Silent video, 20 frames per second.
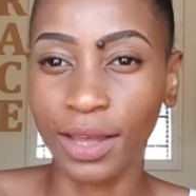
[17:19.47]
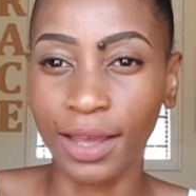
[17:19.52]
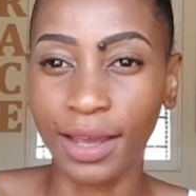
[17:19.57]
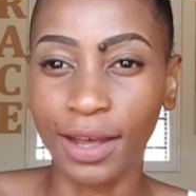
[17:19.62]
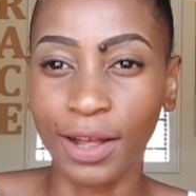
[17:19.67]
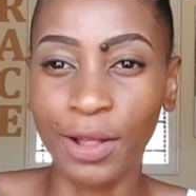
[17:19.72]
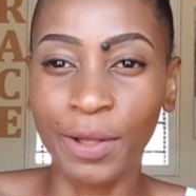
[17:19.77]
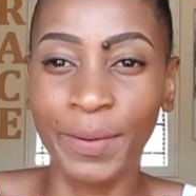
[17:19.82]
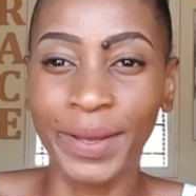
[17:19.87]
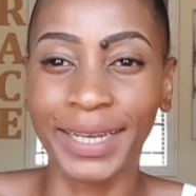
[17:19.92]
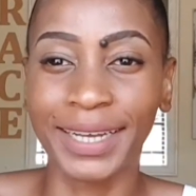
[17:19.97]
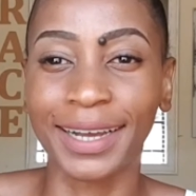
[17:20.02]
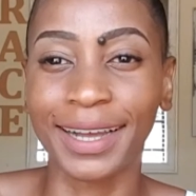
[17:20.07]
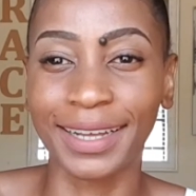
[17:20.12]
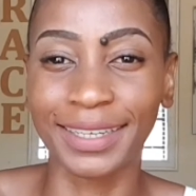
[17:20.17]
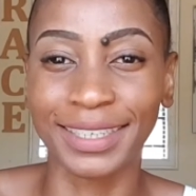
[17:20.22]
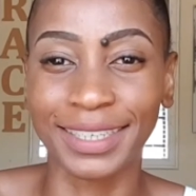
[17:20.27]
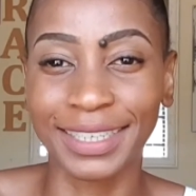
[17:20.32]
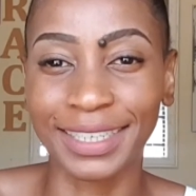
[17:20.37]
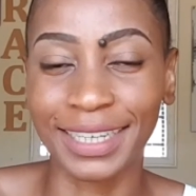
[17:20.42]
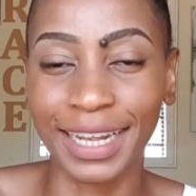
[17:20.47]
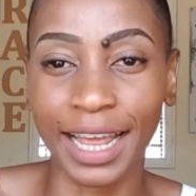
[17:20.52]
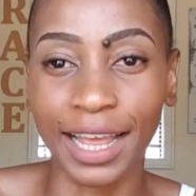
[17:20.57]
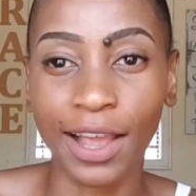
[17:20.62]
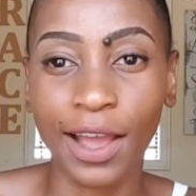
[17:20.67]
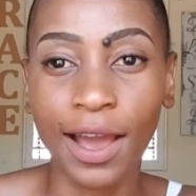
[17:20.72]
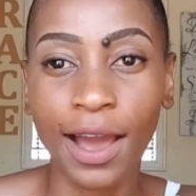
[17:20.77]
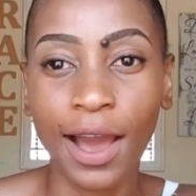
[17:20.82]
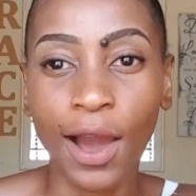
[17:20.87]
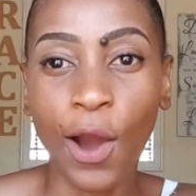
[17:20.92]
Oh my cousins like,
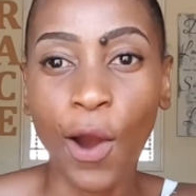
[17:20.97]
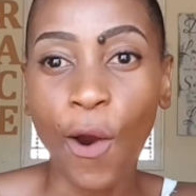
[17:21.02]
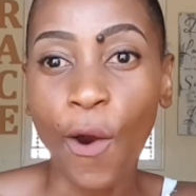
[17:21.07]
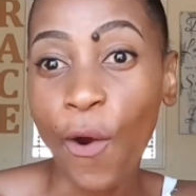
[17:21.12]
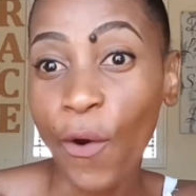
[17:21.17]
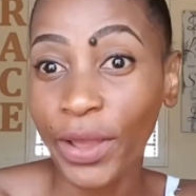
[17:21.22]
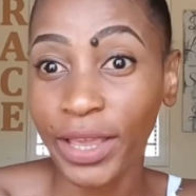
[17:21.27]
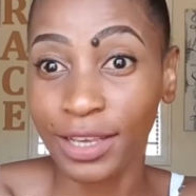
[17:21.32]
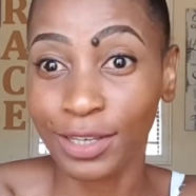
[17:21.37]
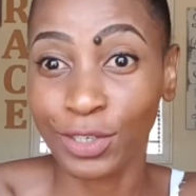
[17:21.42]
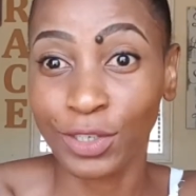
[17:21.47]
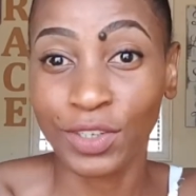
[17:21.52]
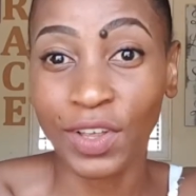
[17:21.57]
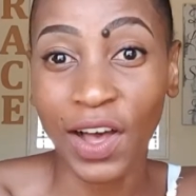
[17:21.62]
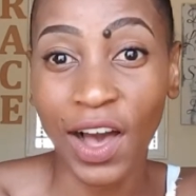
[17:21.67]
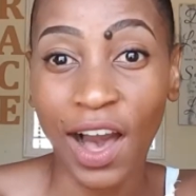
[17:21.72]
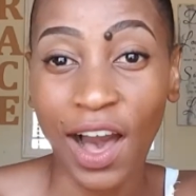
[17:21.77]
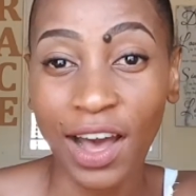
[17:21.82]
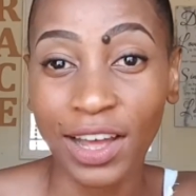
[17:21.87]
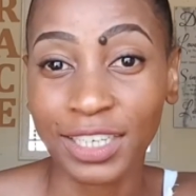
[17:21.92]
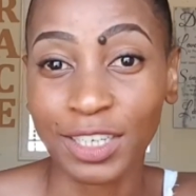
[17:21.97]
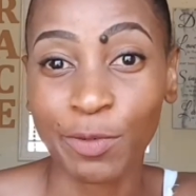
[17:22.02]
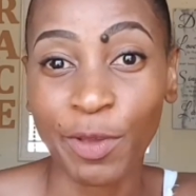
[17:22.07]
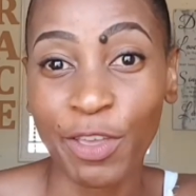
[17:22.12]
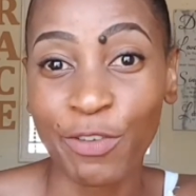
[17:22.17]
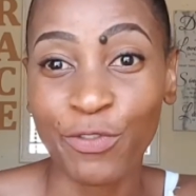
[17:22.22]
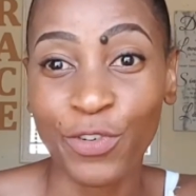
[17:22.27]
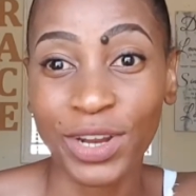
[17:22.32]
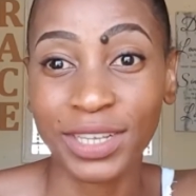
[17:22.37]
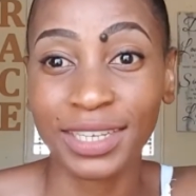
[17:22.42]
oh, he's so hot. My
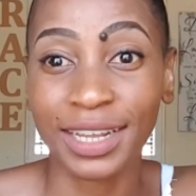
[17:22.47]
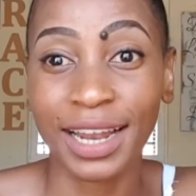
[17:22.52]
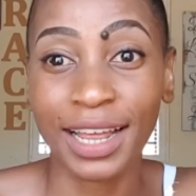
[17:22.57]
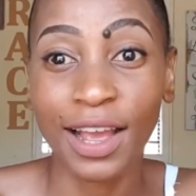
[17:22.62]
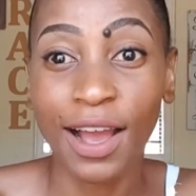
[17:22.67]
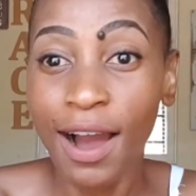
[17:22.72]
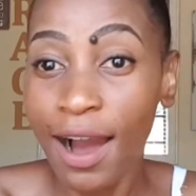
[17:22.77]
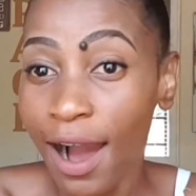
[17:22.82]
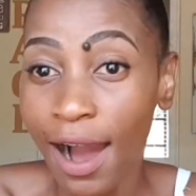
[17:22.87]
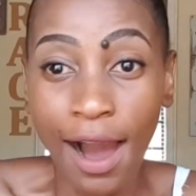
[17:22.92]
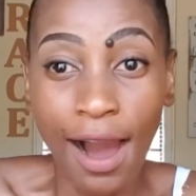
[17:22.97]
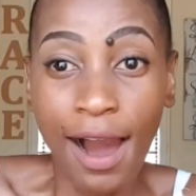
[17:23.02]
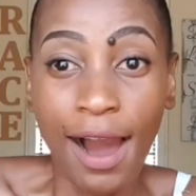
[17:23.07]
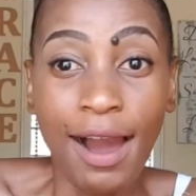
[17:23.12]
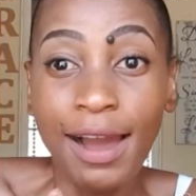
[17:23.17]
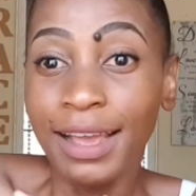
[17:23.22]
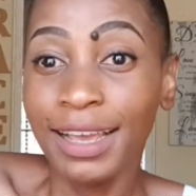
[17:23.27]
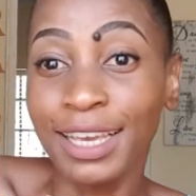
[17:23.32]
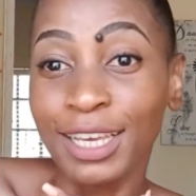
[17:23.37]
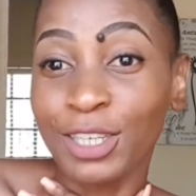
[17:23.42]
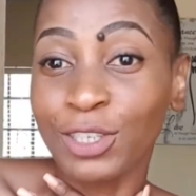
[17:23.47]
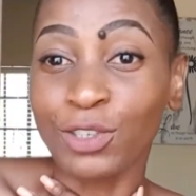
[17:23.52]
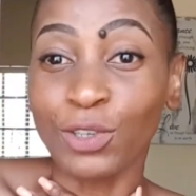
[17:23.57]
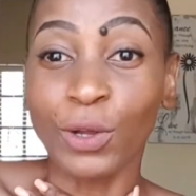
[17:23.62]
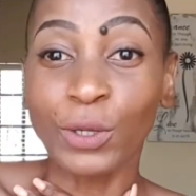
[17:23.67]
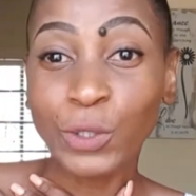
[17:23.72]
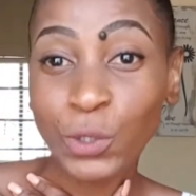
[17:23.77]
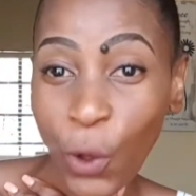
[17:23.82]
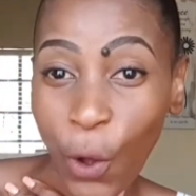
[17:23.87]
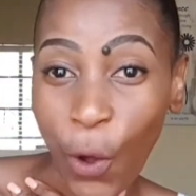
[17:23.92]
friends are like, oh, he's so
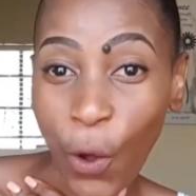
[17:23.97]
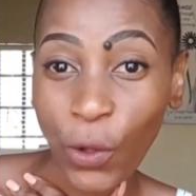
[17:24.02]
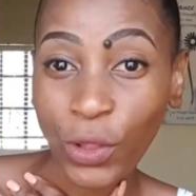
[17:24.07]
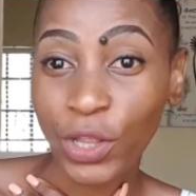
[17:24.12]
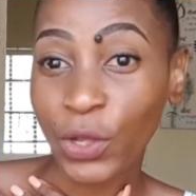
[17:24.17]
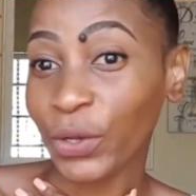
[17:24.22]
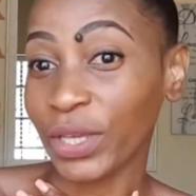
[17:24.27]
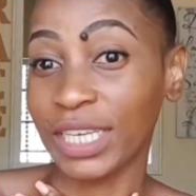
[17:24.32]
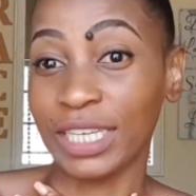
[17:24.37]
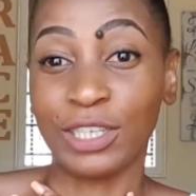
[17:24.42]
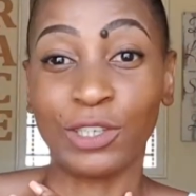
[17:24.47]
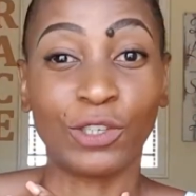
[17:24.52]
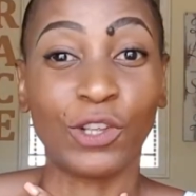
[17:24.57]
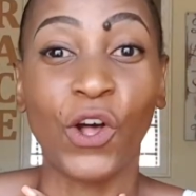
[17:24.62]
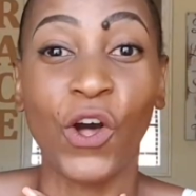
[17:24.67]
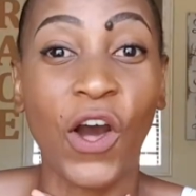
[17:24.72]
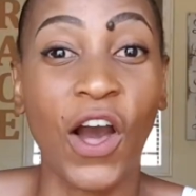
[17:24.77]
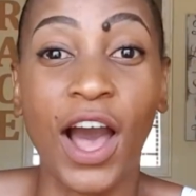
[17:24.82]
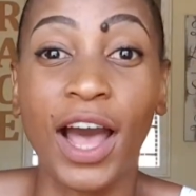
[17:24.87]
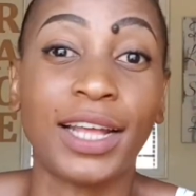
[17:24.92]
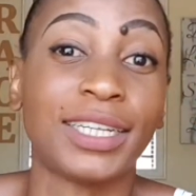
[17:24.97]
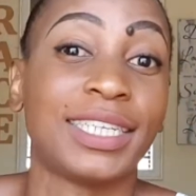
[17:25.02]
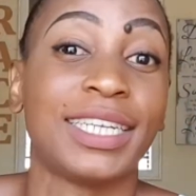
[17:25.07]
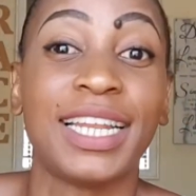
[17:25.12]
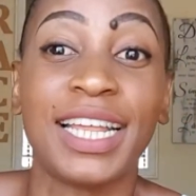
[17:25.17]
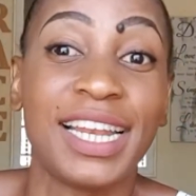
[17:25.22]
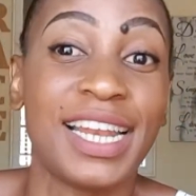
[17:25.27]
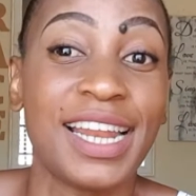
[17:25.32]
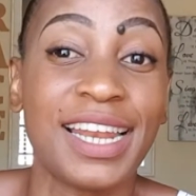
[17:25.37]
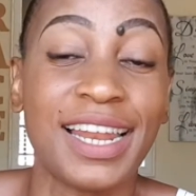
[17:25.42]
tall. Oh, he's so hot.
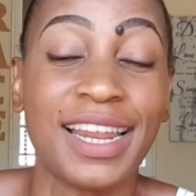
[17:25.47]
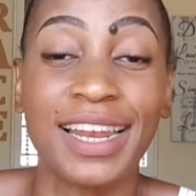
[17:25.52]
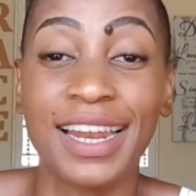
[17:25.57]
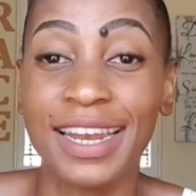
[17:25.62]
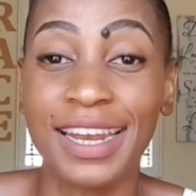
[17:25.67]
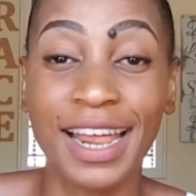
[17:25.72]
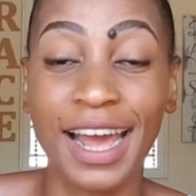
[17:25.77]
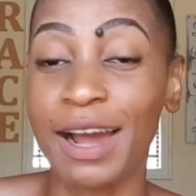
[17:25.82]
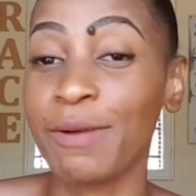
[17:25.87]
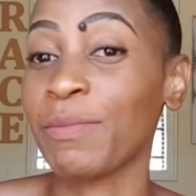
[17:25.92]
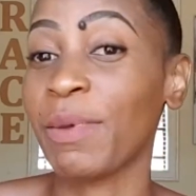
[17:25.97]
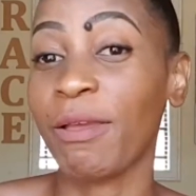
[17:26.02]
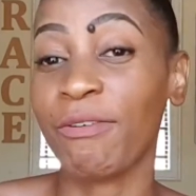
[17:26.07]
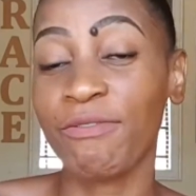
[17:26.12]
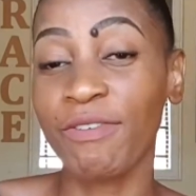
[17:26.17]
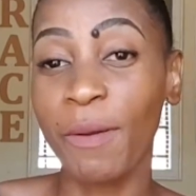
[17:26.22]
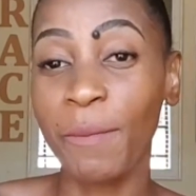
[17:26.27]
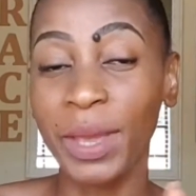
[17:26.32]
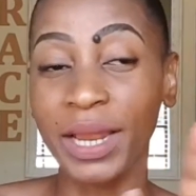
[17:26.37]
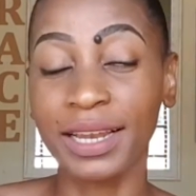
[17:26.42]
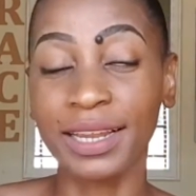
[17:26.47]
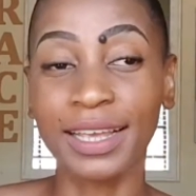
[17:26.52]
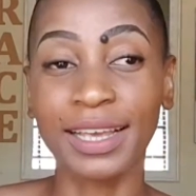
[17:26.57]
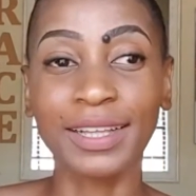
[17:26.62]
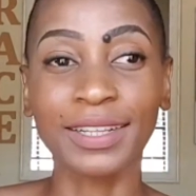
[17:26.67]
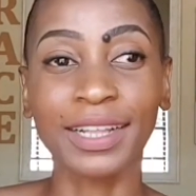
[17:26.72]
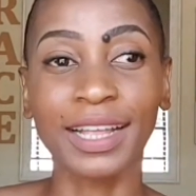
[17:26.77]
No. My family.